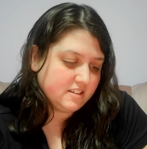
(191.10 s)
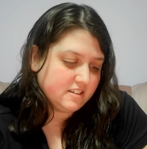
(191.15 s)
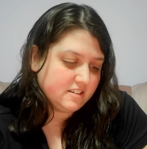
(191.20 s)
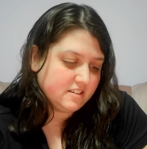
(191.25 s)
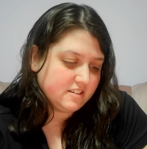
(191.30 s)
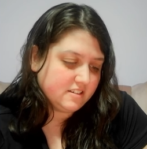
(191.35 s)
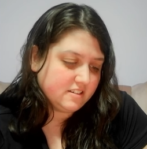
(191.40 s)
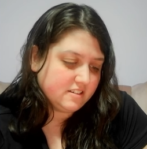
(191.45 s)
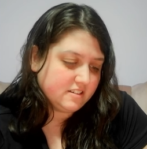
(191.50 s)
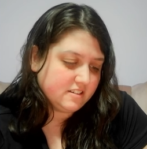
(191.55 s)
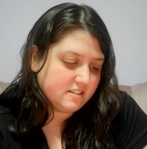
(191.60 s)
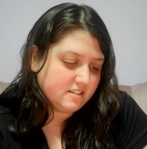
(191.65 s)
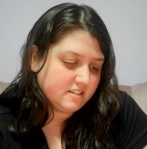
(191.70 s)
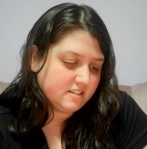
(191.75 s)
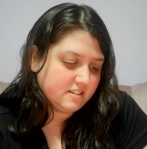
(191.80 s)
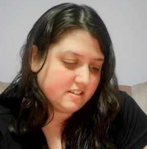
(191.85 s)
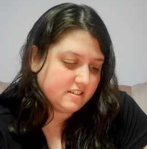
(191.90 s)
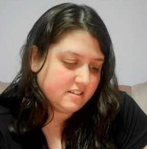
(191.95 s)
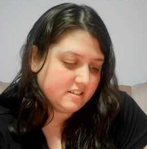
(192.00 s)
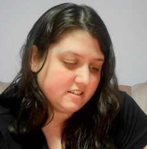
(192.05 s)

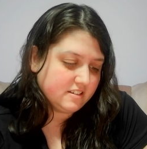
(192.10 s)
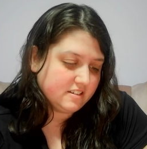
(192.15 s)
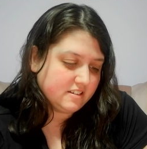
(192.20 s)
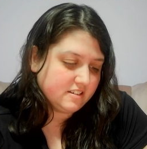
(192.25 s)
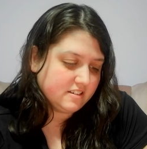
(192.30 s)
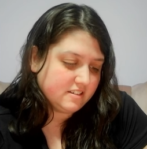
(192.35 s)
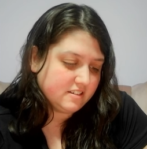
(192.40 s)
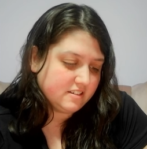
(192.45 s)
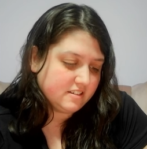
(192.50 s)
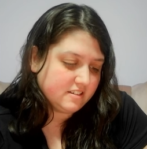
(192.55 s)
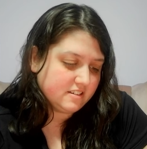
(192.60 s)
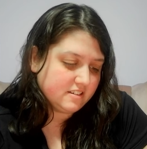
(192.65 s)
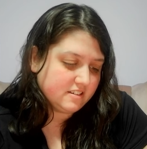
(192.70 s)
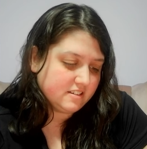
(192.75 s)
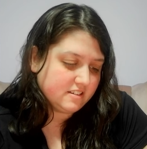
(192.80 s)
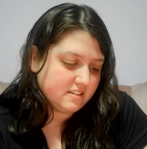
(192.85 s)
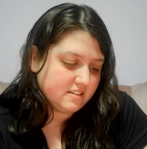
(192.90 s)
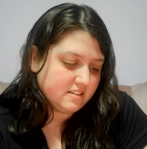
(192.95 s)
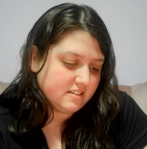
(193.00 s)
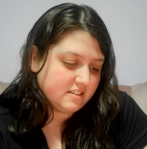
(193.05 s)

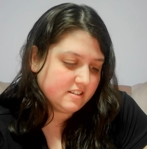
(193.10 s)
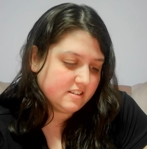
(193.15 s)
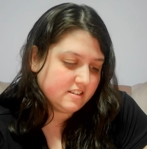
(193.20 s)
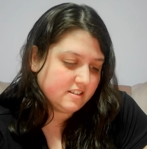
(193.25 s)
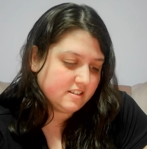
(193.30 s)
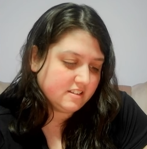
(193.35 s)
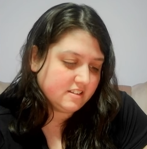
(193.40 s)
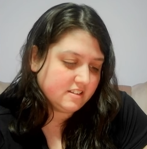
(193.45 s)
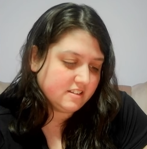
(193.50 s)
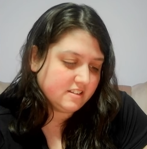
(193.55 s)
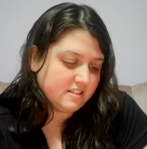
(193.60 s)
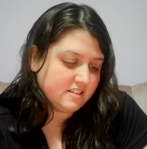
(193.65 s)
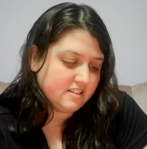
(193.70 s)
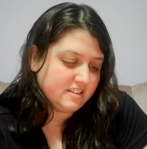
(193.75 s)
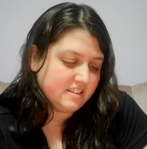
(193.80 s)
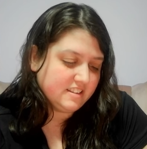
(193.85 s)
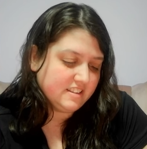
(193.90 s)
No one is speaking in this clip.